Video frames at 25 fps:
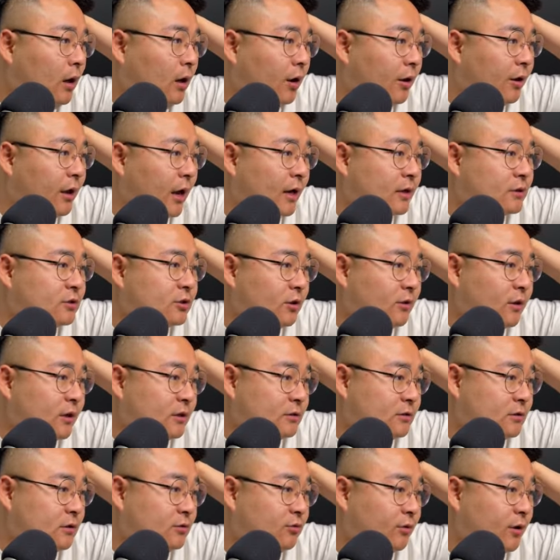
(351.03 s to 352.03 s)
Okay, so
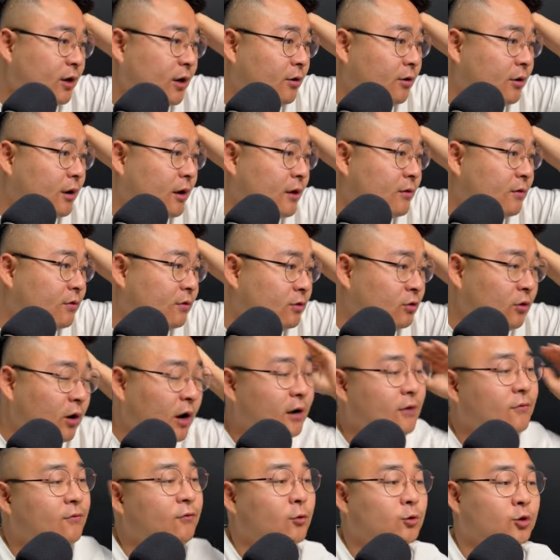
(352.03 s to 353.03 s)
there's three hundred
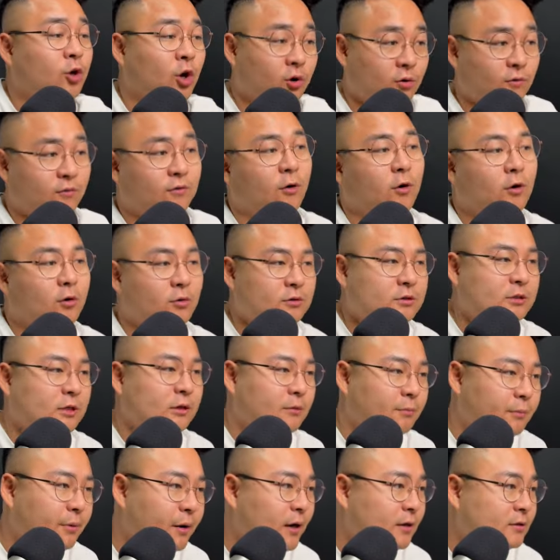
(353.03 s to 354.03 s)
ninety-four total followers in
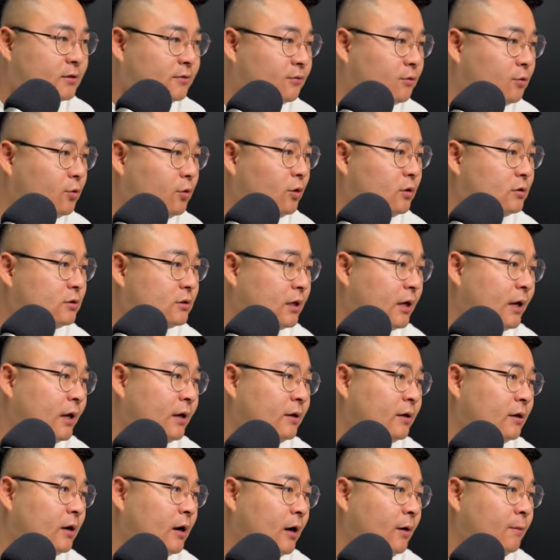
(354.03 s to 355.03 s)
the past, of course,
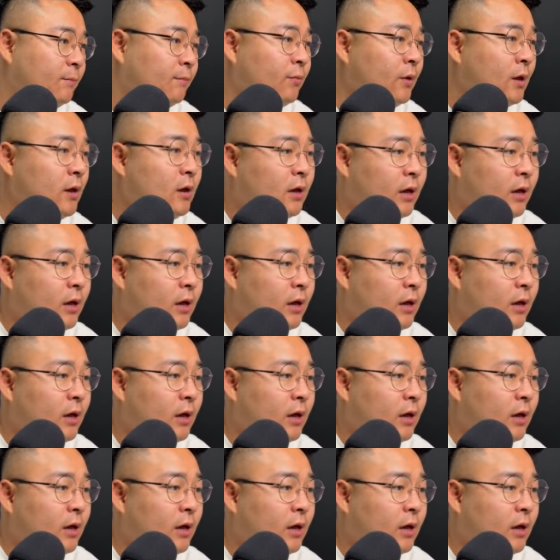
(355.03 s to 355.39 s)
and um,